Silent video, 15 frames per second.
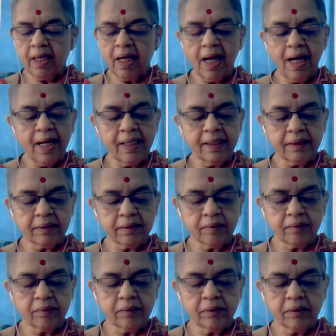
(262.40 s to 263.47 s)
are
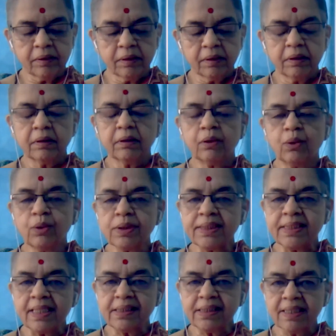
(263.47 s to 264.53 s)
those
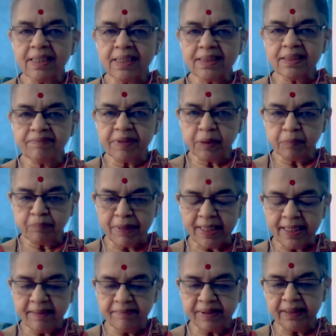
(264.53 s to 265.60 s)
darshanas which
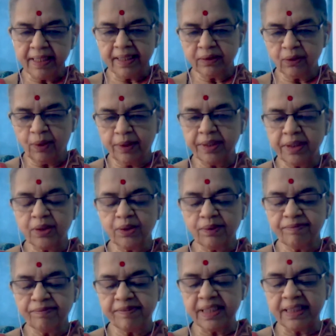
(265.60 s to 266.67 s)
believe in the authority
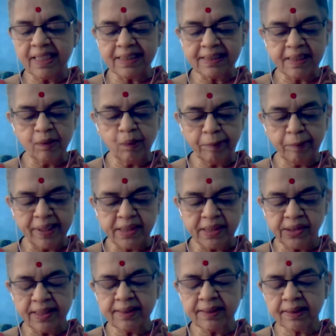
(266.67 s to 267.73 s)
of Vedas and
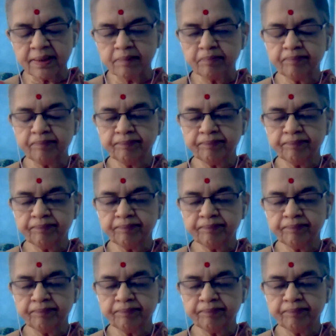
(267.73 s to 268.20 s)
Upanishads.